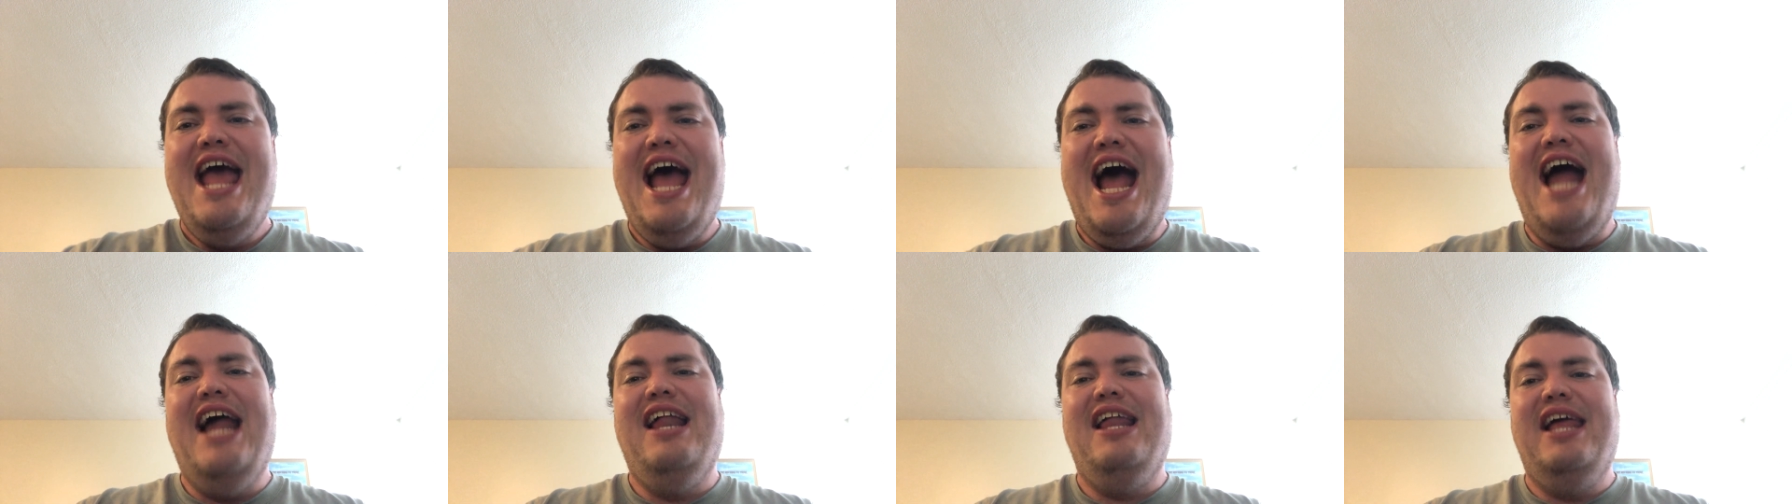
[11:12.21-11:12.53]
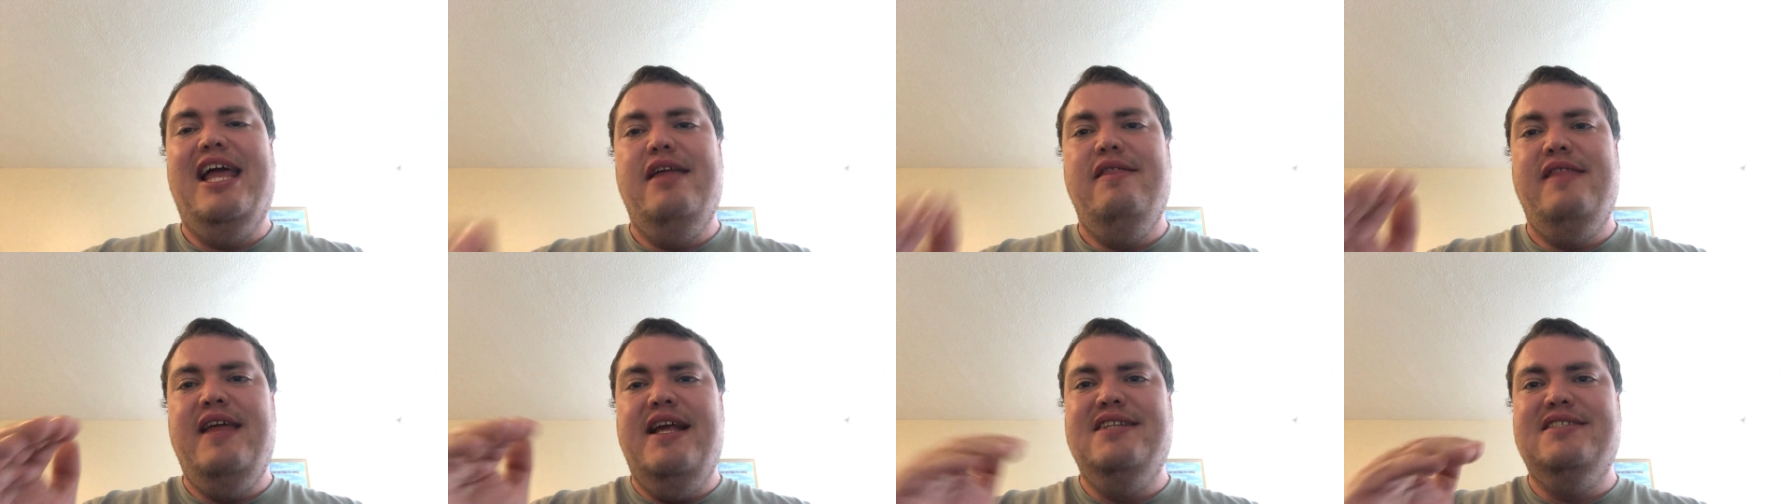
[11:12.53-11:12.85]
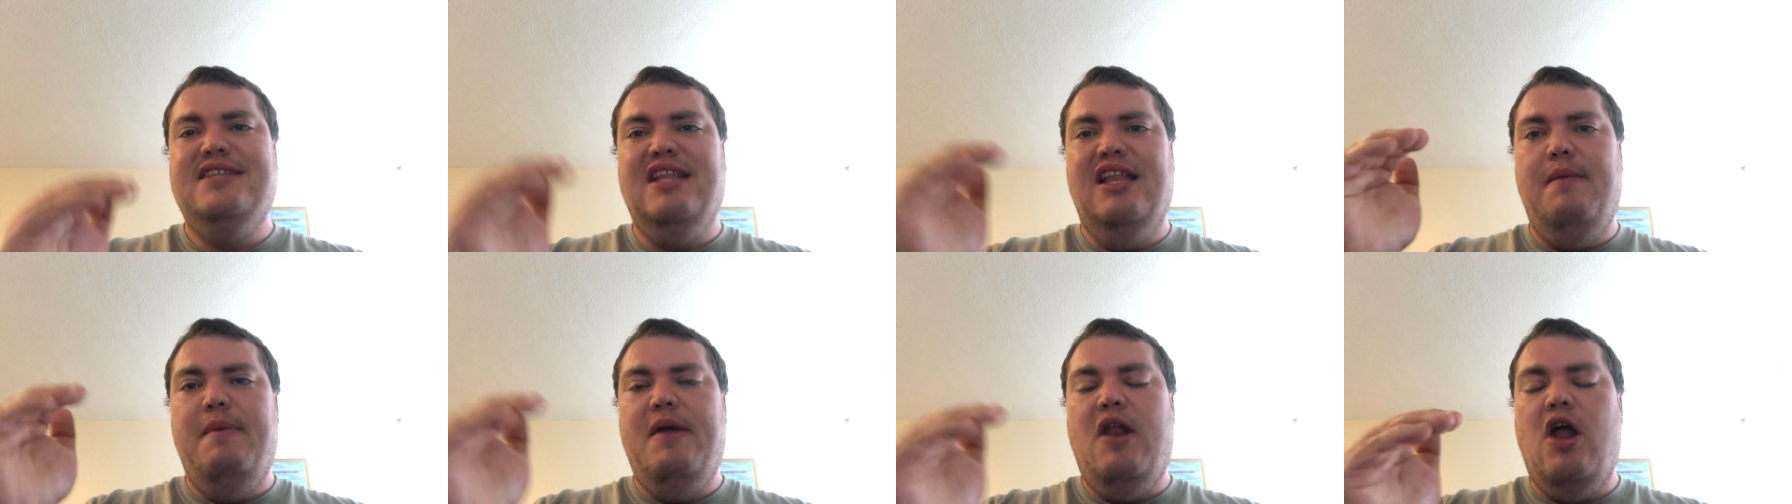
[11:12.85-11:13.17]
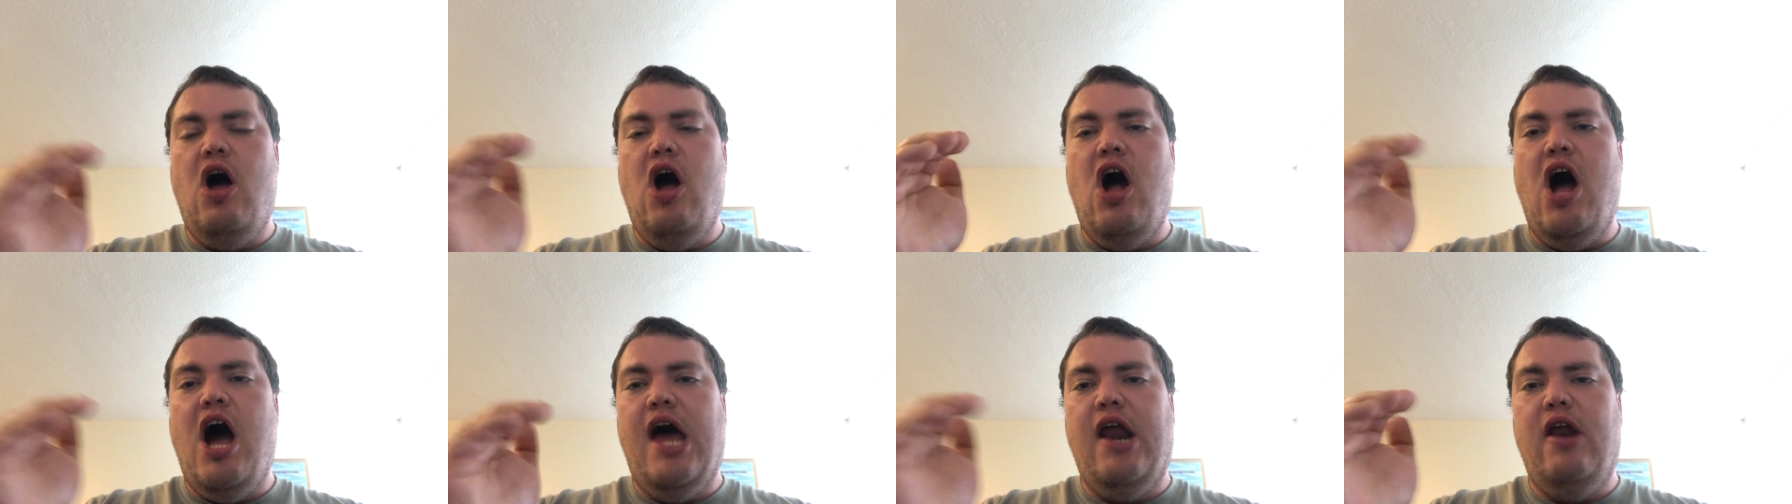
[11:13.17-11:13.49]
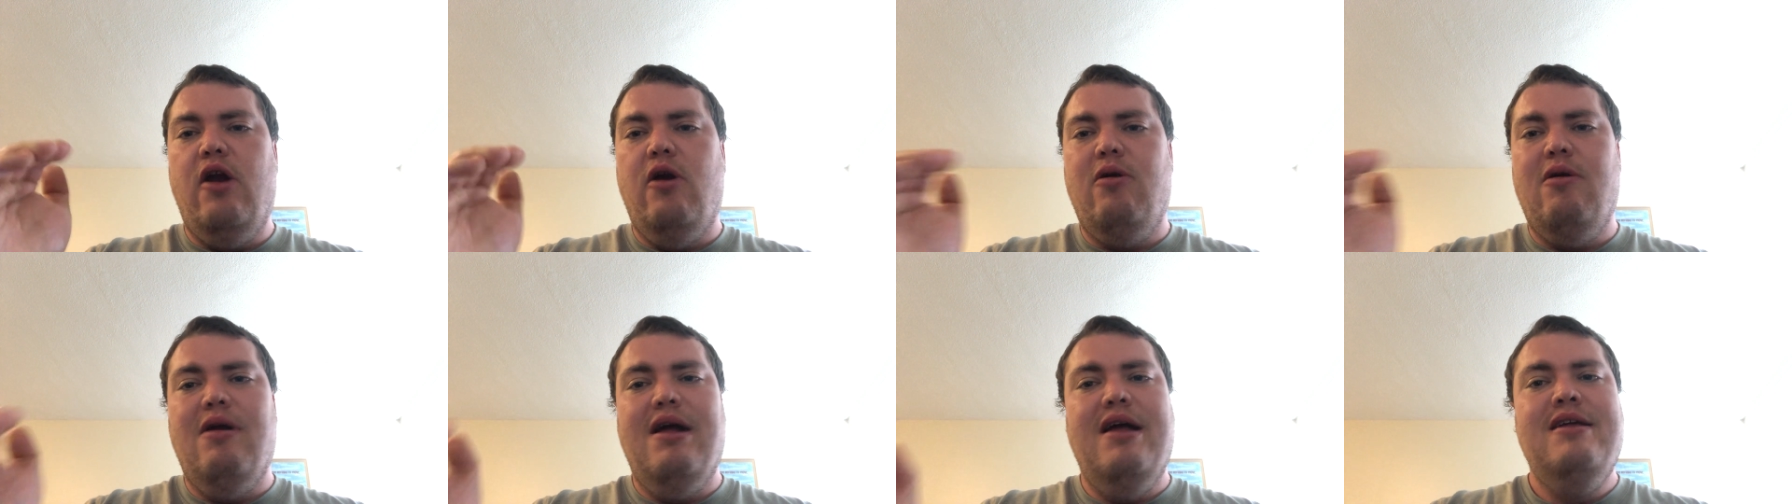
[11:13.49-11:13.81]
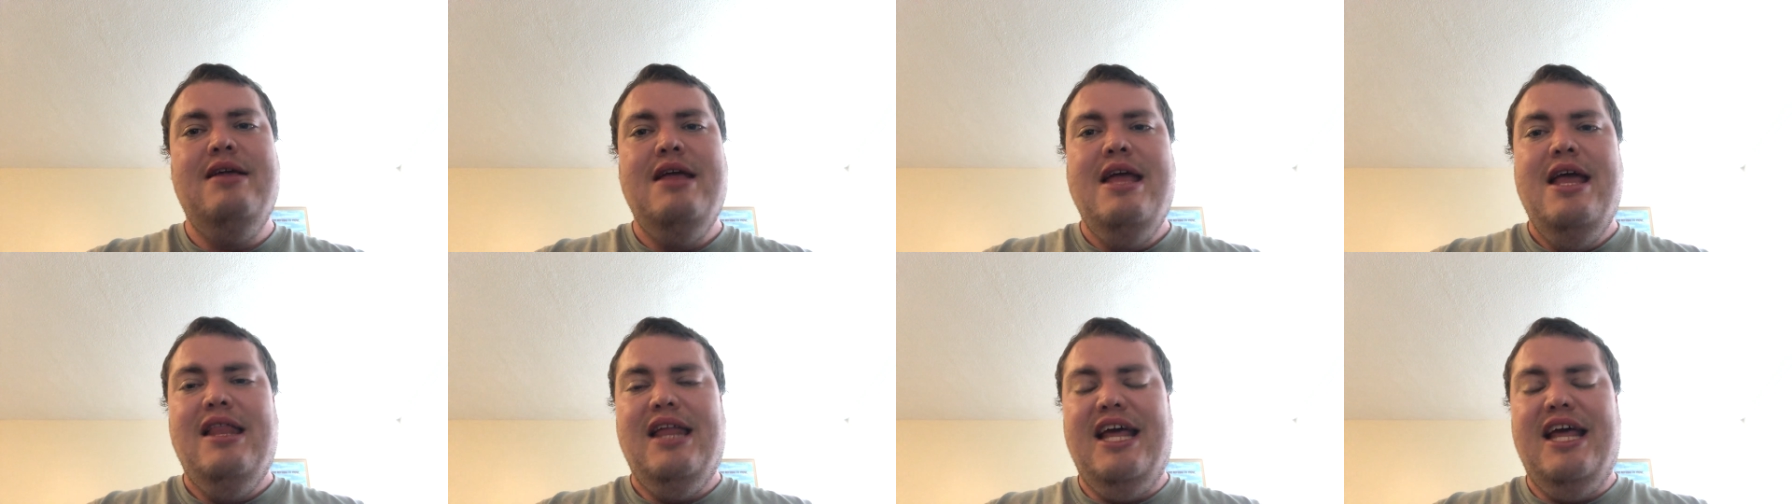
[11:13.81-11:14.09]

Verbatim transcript: I like things a little bit hotter,